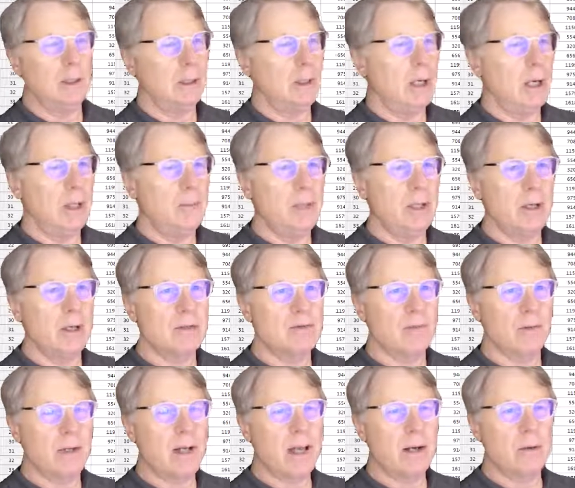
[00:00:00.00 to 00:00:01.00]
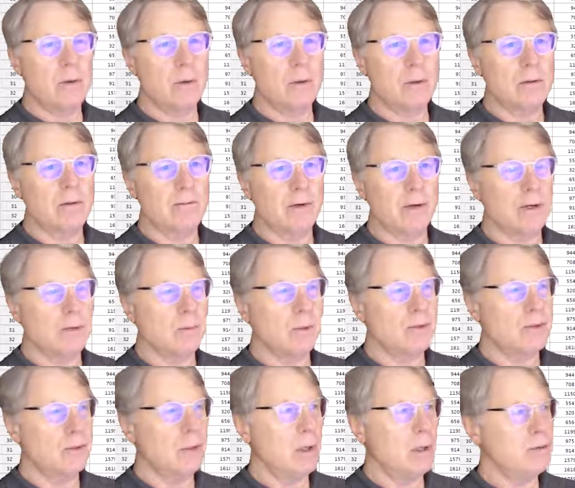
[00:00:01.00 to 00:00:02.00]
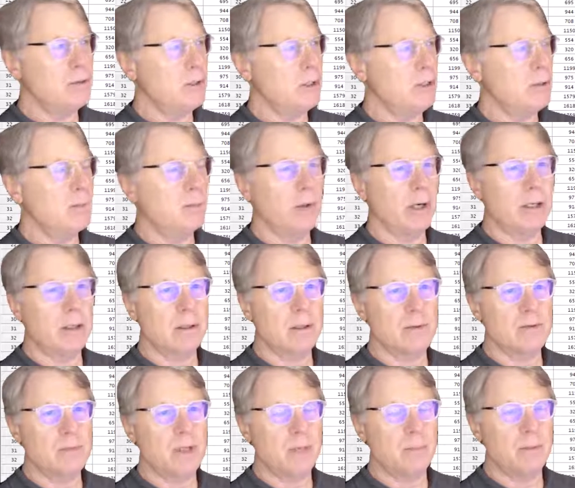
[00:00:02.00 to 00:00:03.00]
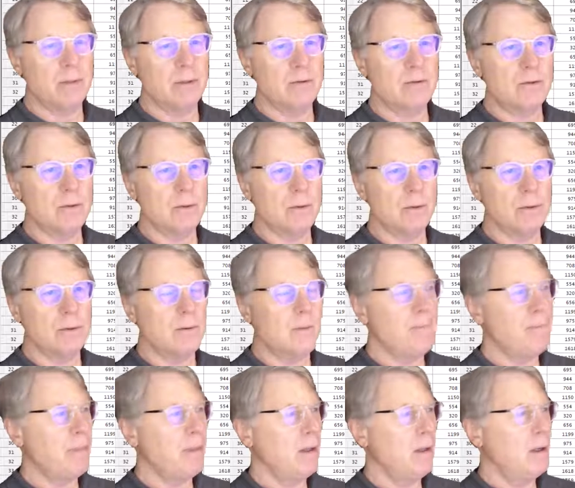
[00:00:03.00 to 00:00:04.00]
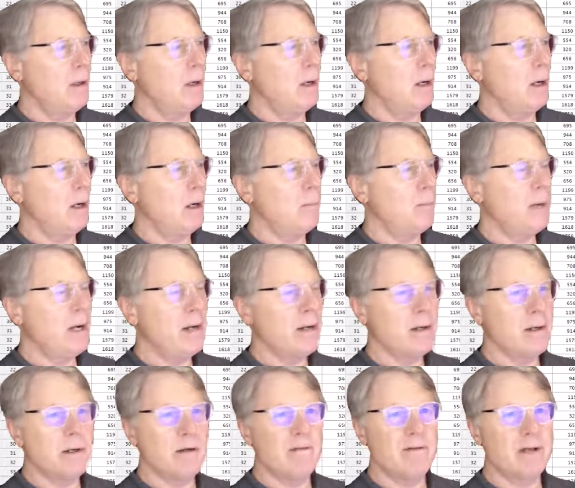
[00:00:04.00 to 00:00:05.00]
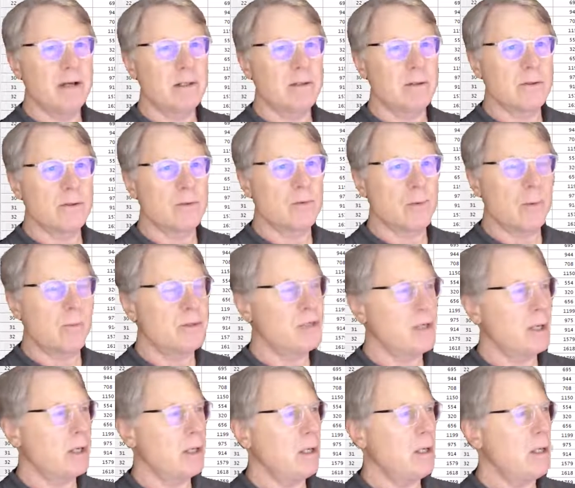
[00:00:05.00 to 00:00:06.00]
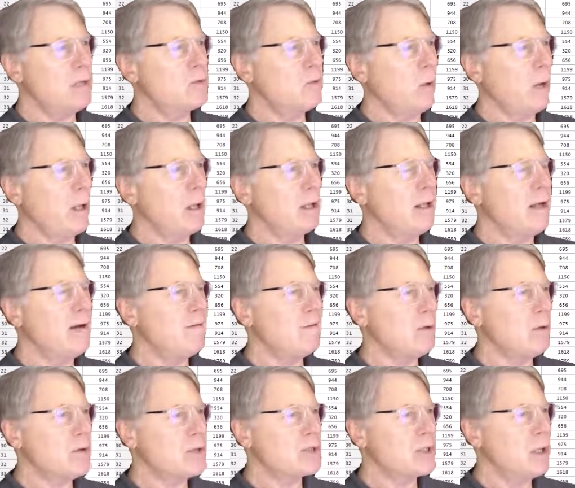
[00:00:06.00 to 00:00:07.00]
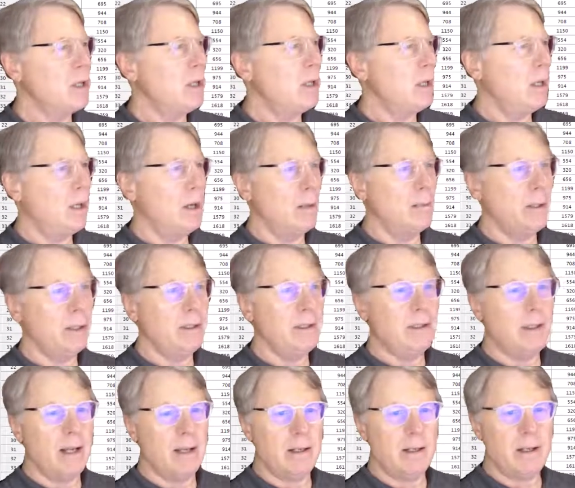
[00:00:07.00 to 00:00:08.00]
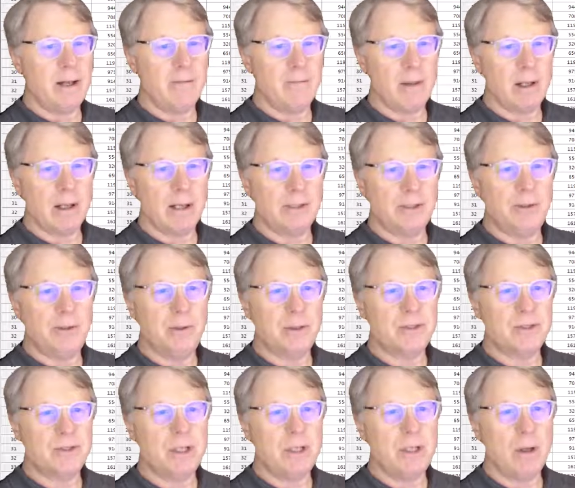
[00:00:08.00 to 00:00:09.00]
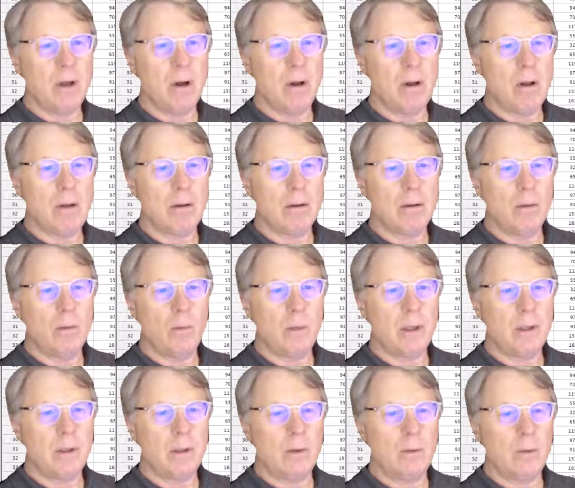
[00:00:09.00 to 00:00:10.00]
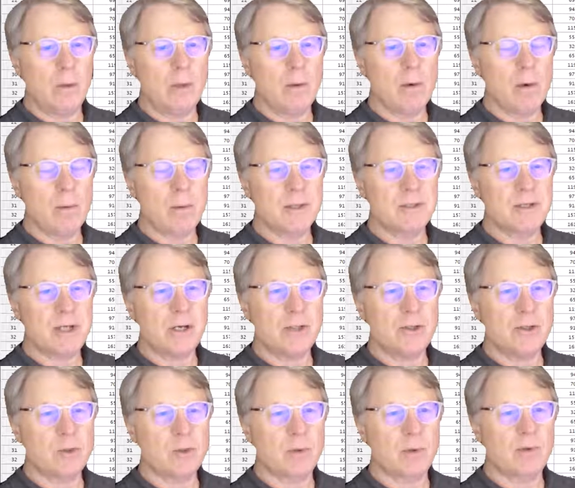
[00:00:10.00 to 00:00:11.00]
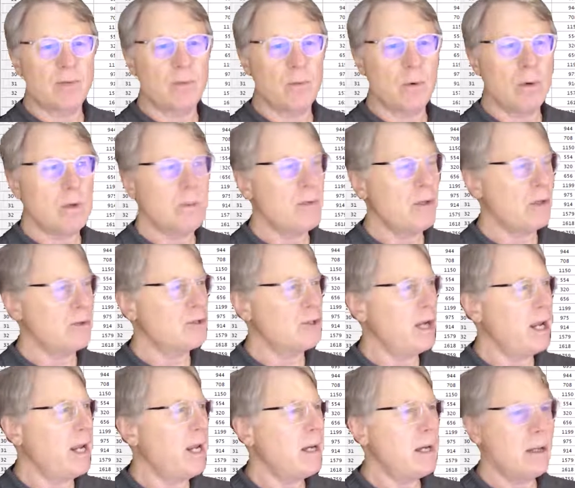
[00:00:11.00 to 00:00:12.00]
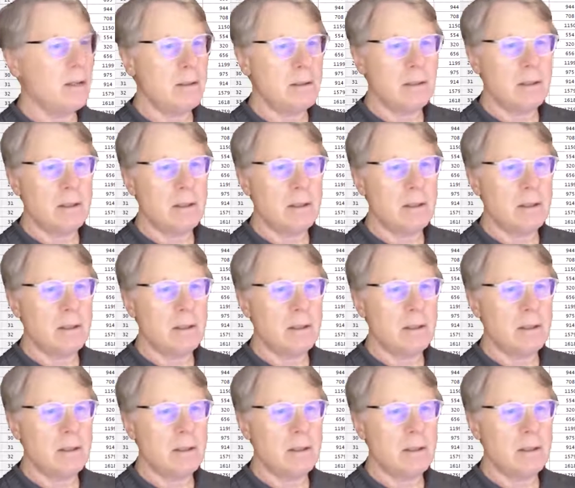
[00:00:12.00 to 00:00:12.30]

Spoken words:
because for categorical variables, you always need to break those up into binary vectors representing each one of the levels. But nevertheless, you can see all, when normalization is performed, there's an N